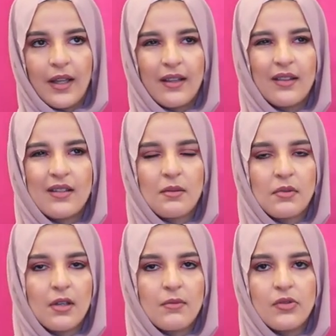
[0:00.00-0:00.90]
get that
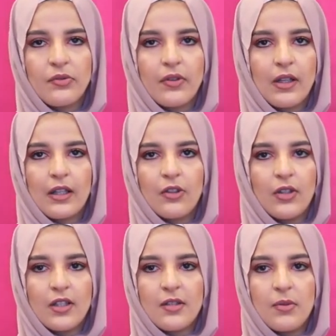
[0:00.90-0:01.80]
sometimes you feel like you
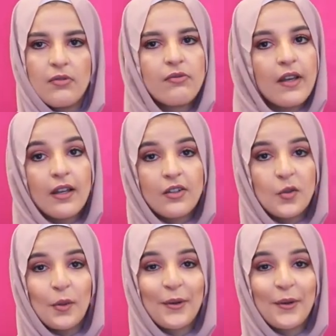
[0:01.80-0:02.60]
need to be fake to be